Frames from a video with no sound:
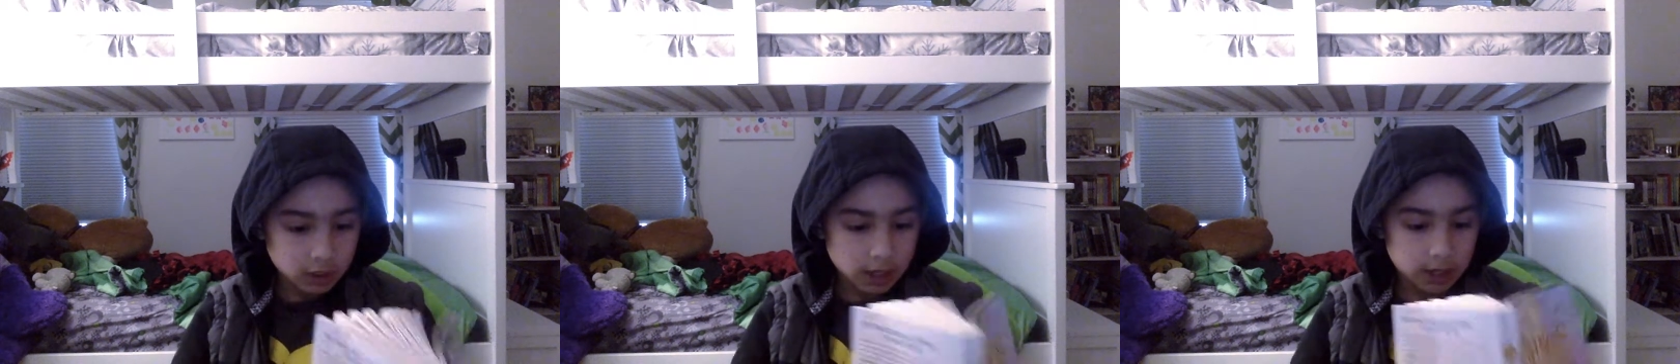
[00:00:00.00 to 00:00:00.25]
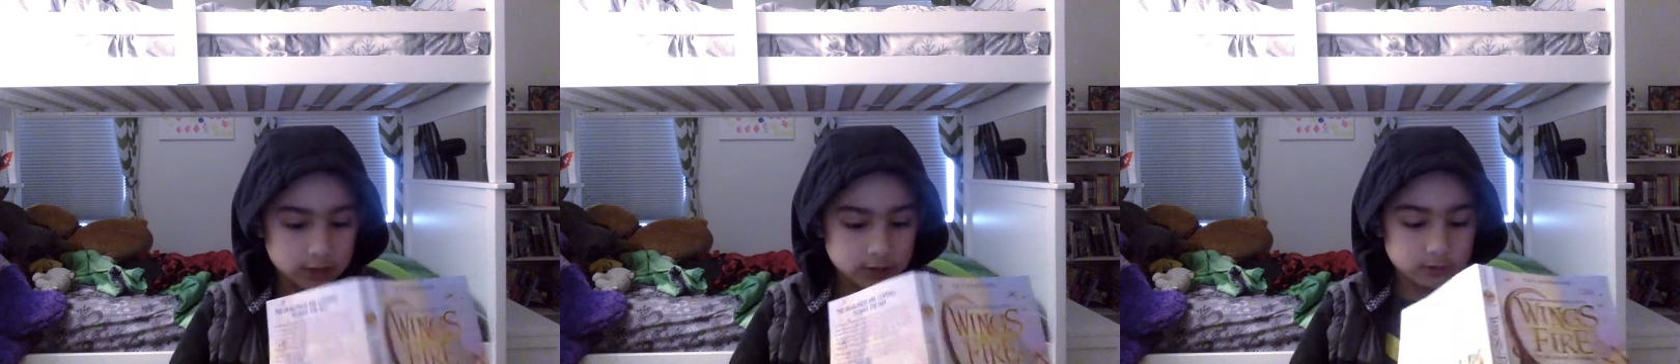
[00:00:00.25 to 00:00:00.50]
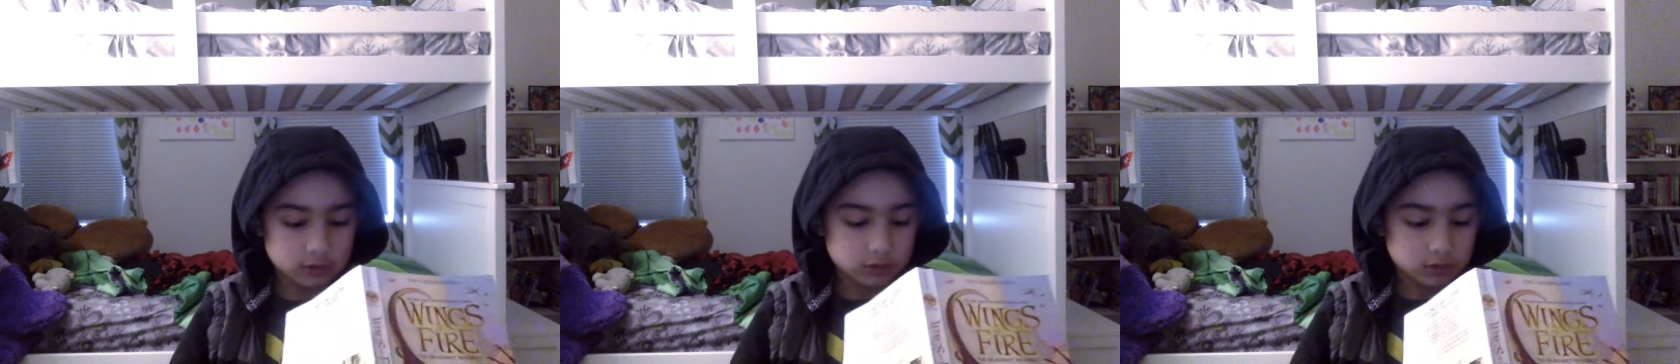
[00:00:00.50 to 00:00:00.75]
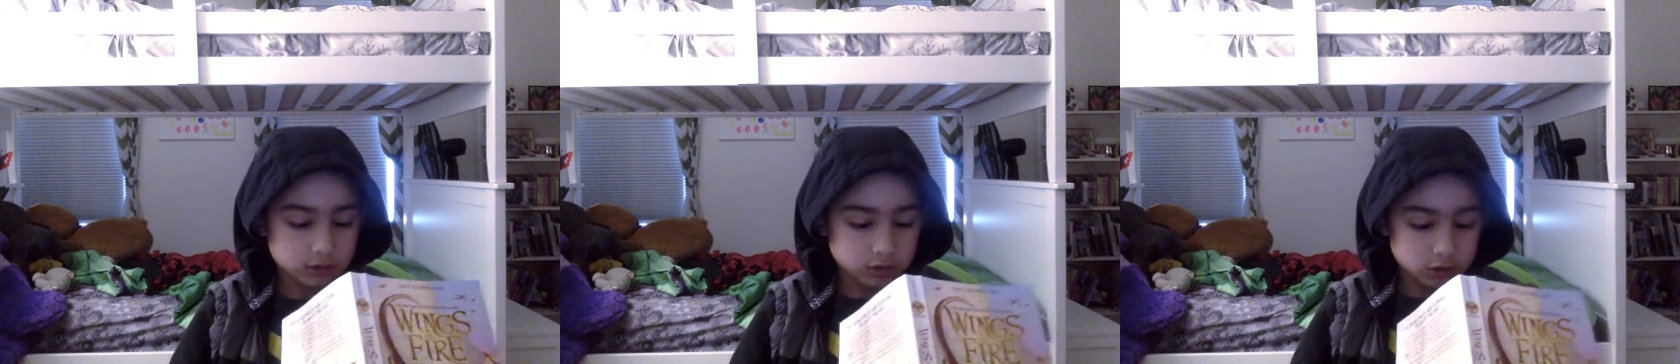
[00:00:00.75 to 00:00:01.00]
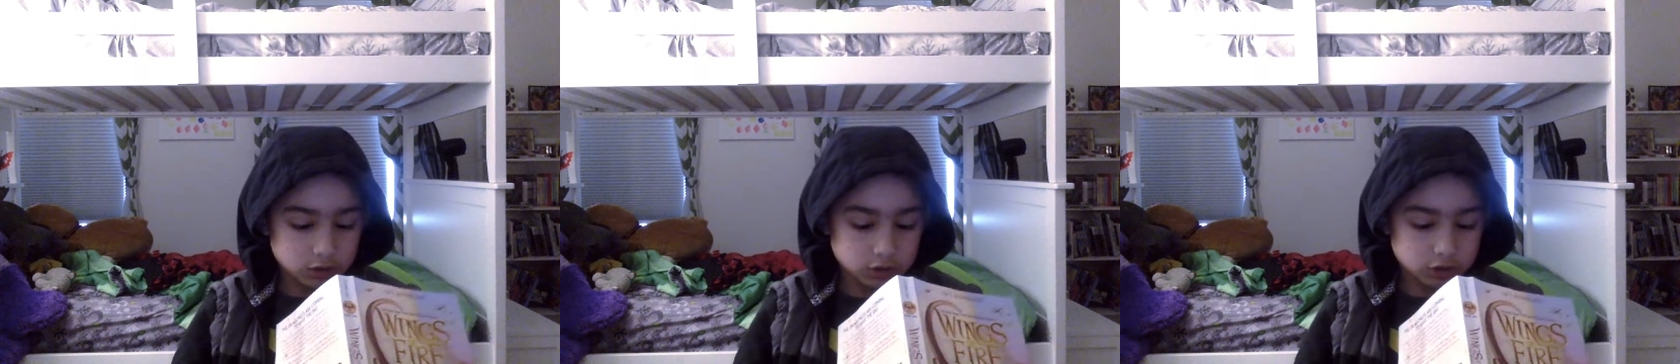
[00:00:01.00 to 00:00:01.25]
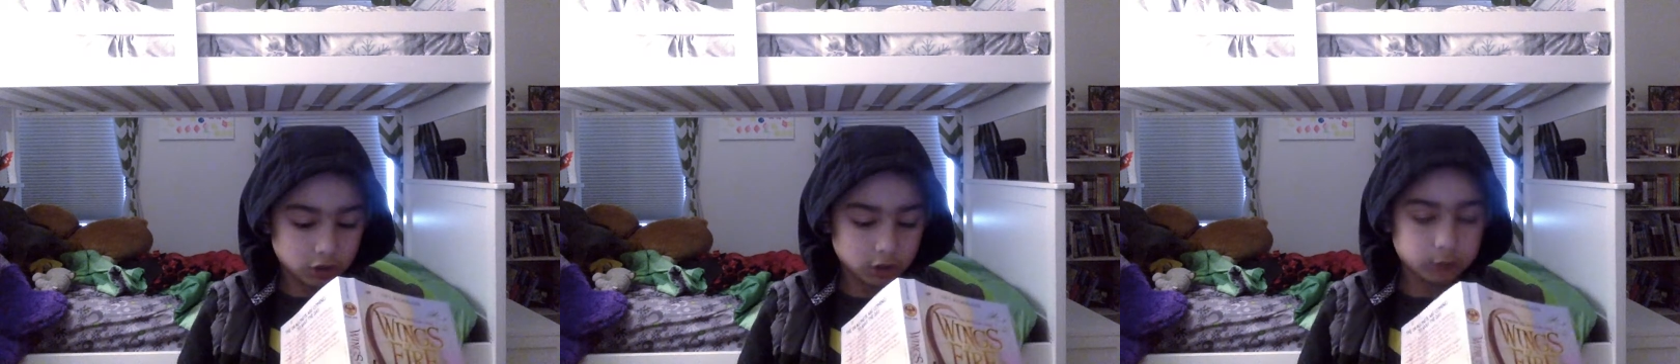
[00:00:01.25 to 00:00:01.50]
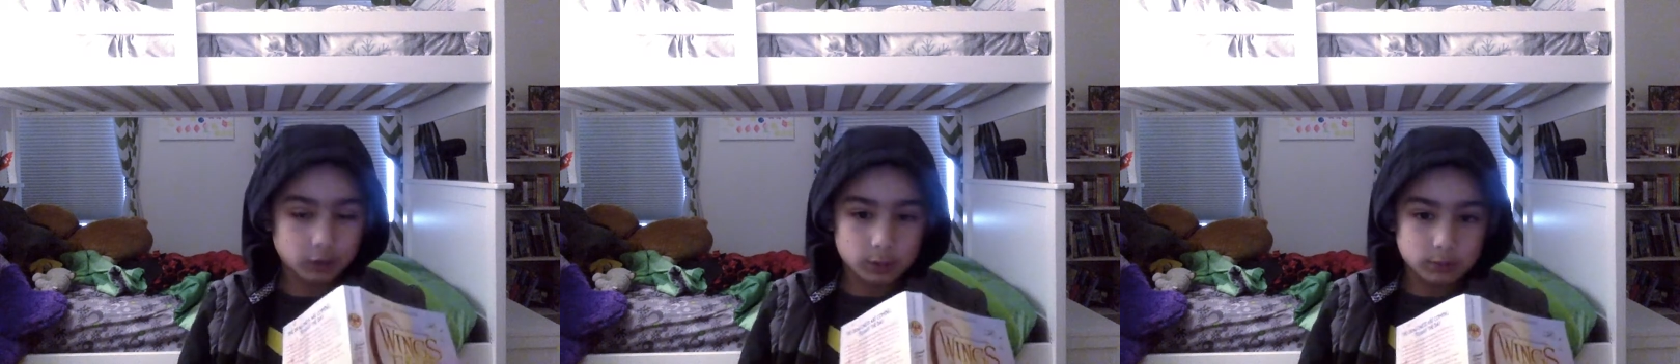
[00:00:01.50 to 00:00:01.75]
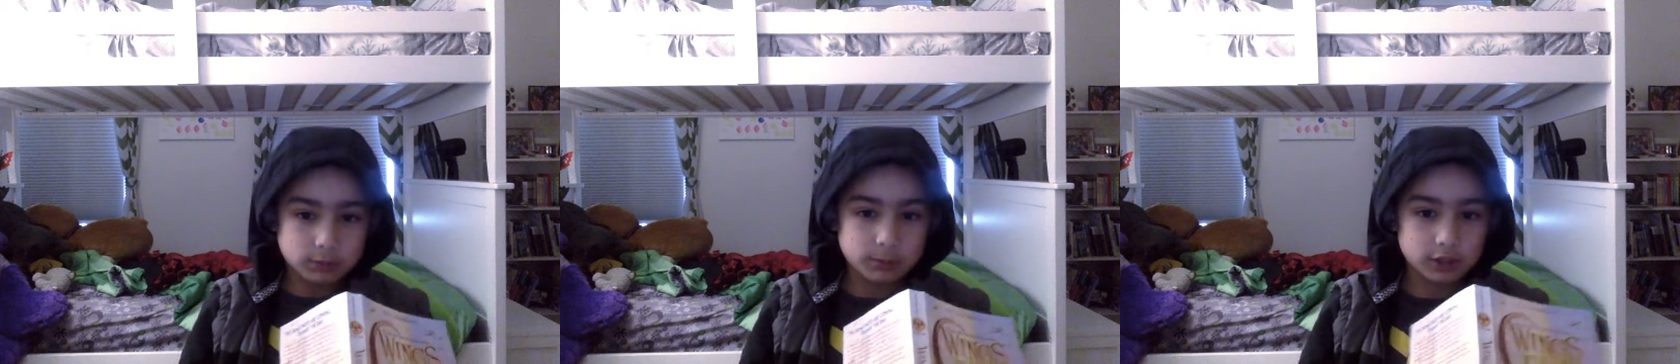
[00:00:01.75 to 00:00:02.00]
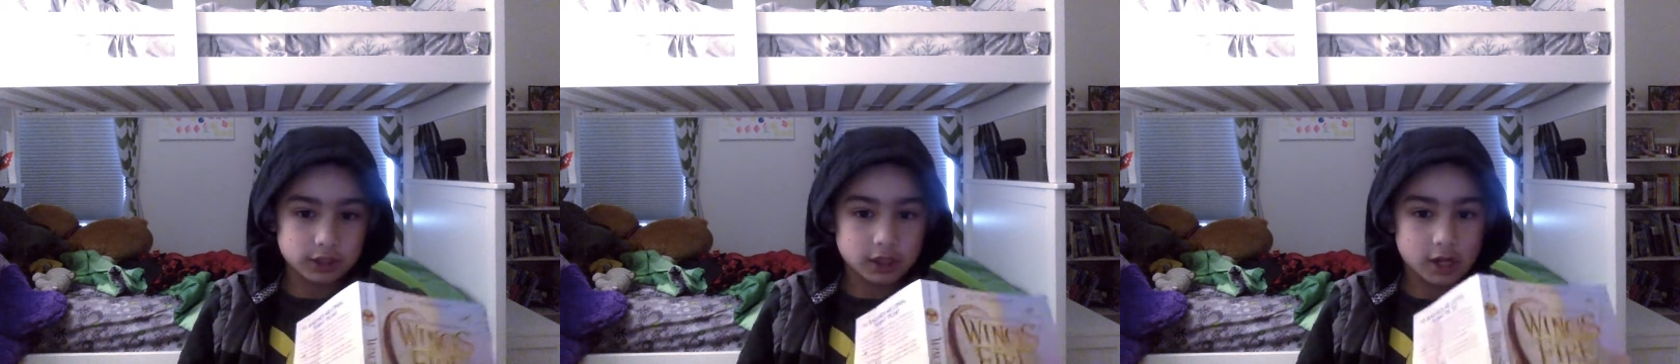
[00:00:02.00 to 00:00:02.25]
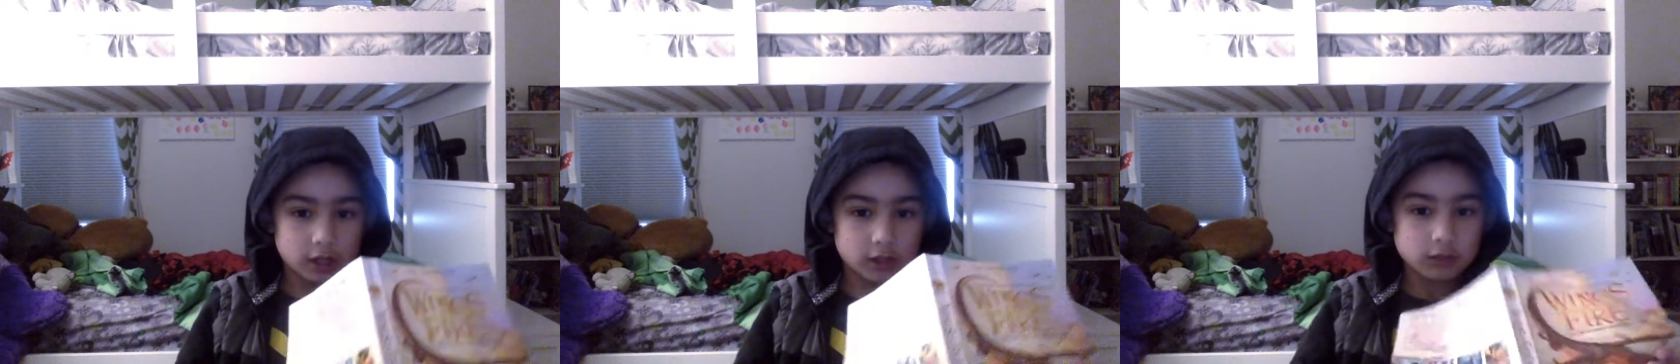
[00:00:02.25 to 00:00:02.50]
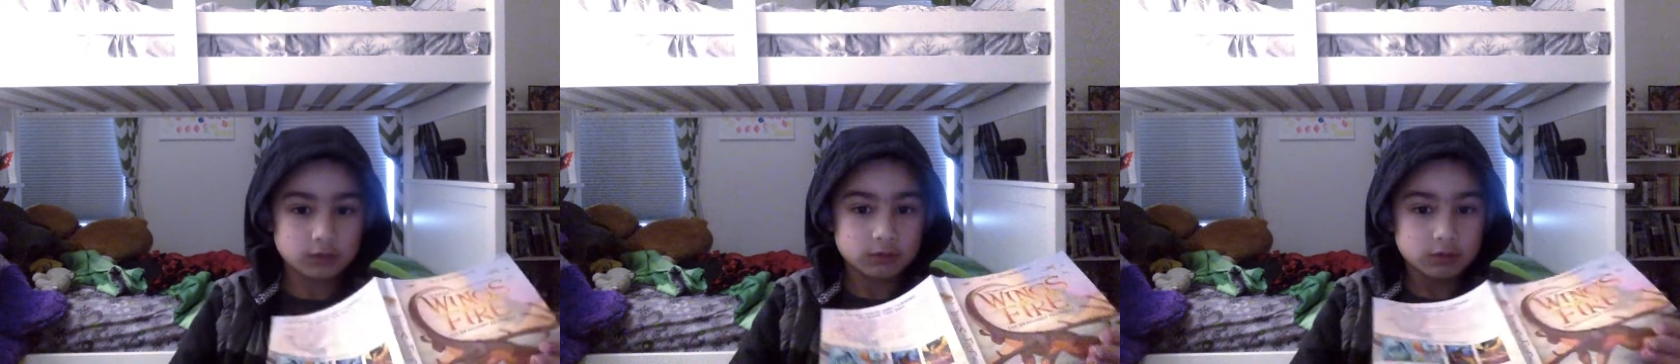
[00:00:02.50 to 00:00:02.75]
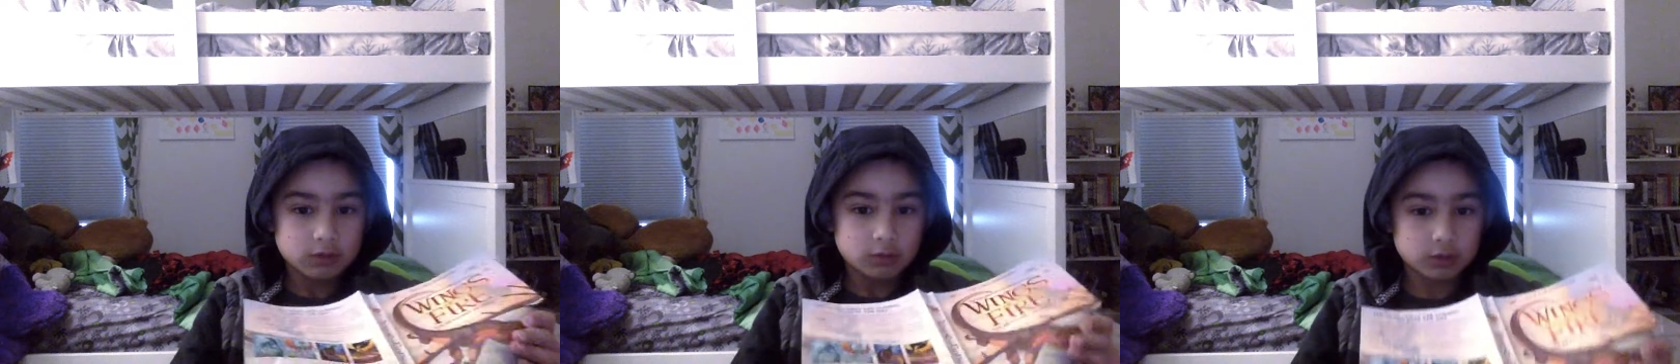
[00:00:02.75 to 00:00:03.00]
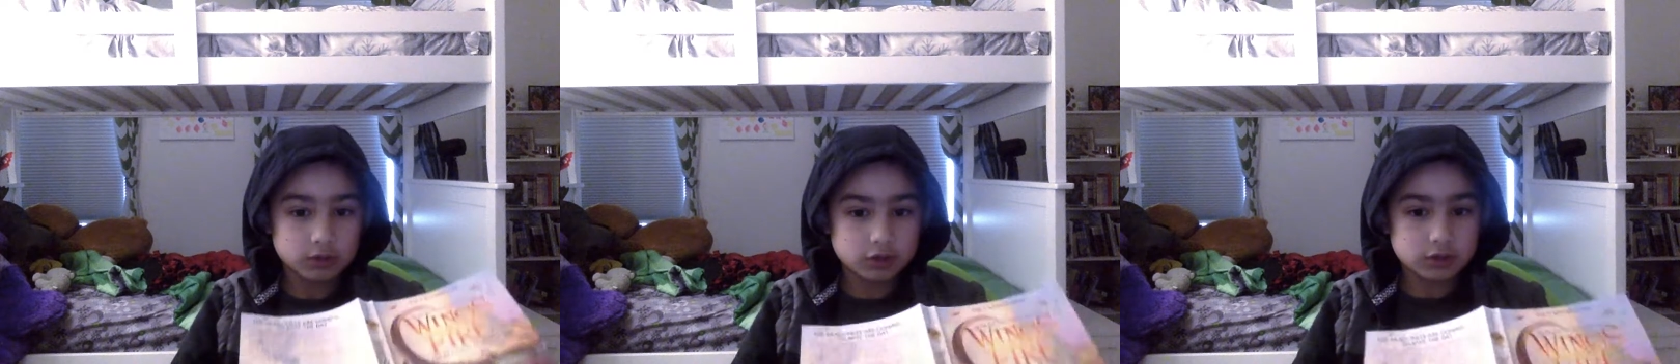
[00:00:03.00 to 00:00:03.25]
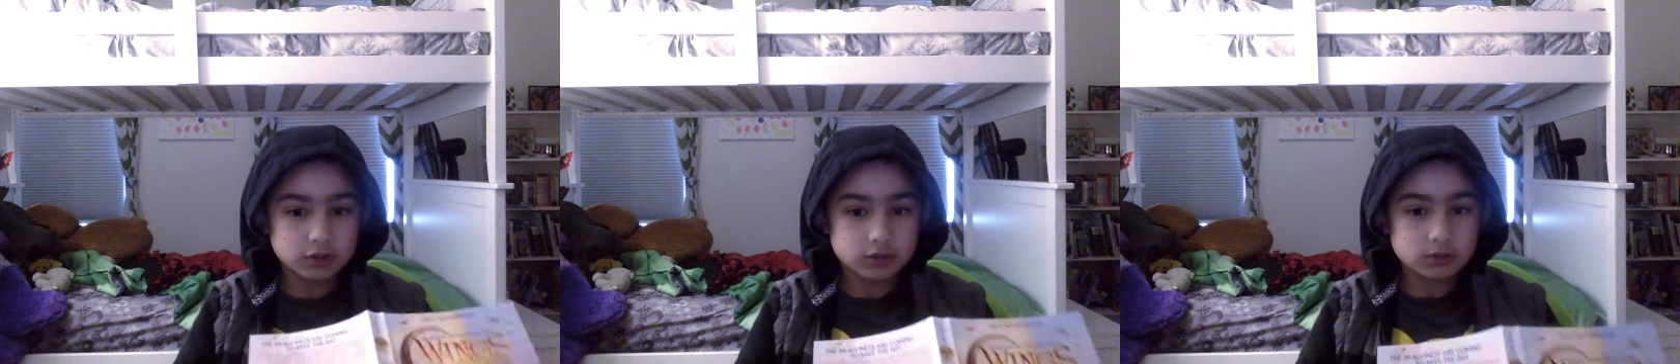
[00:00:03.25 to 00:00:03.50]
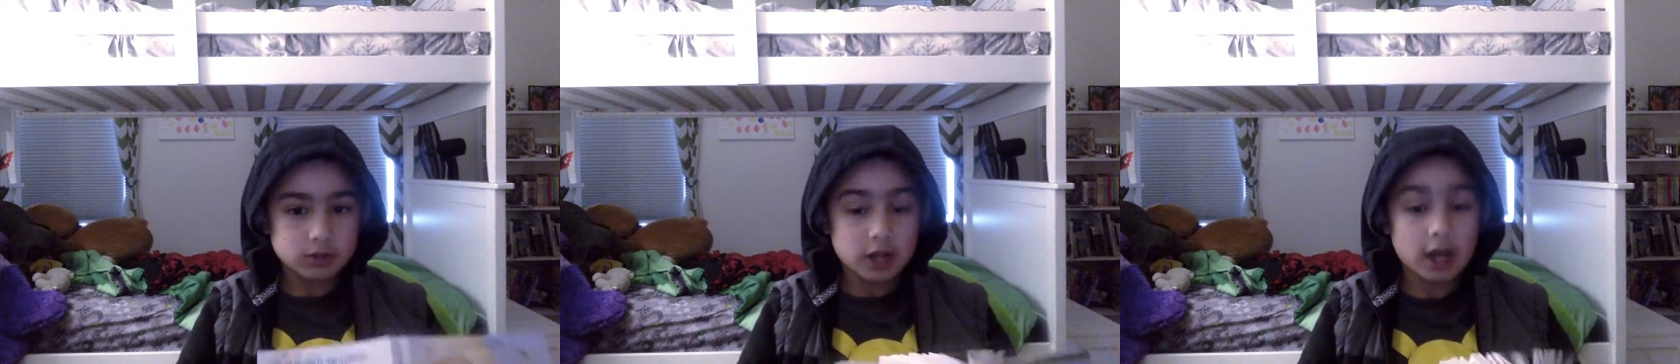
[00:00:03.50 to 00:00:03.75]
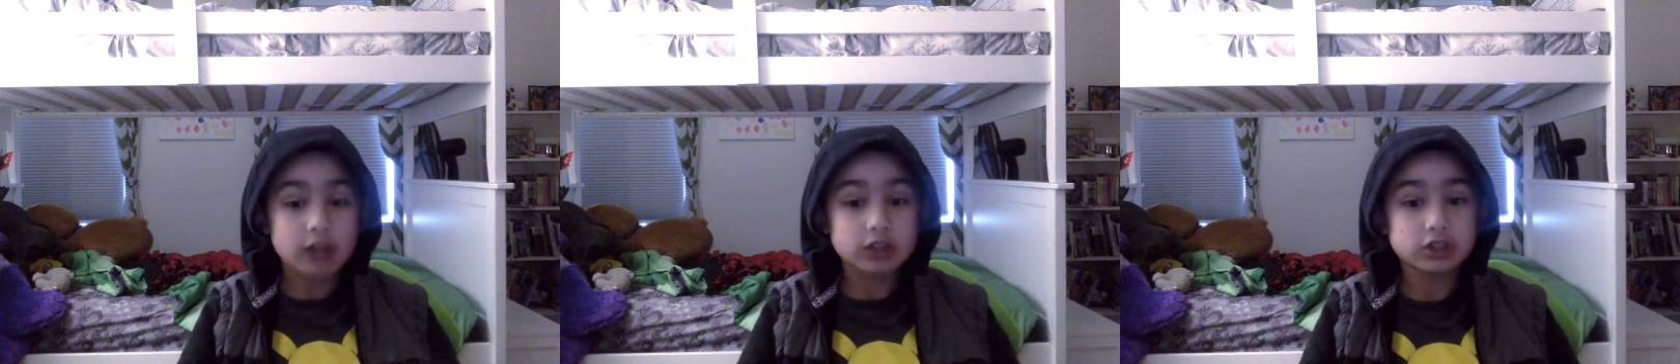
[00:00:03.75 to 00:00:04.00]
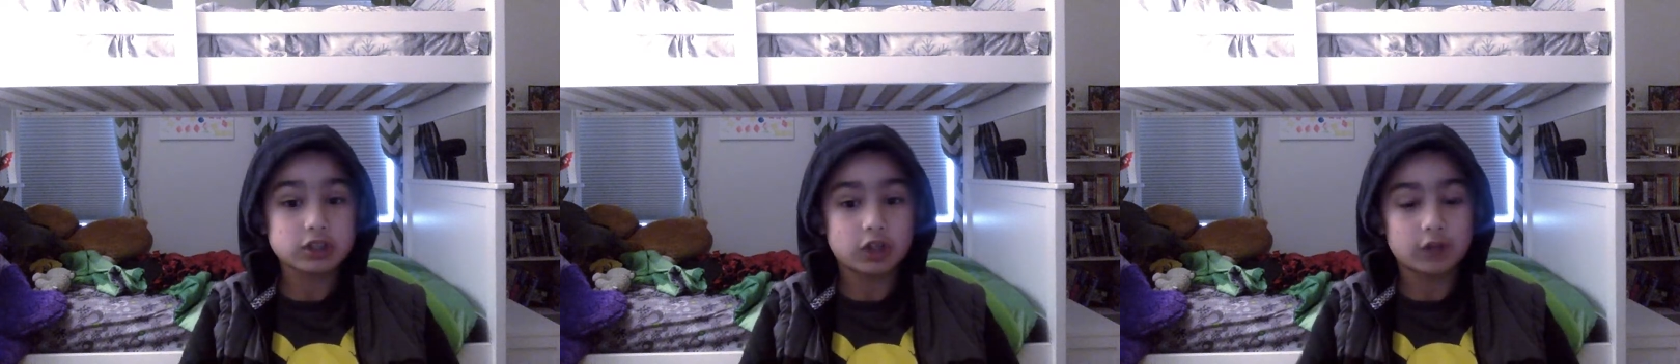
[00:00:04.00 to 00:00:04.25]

and Starflight was put in there, which is actually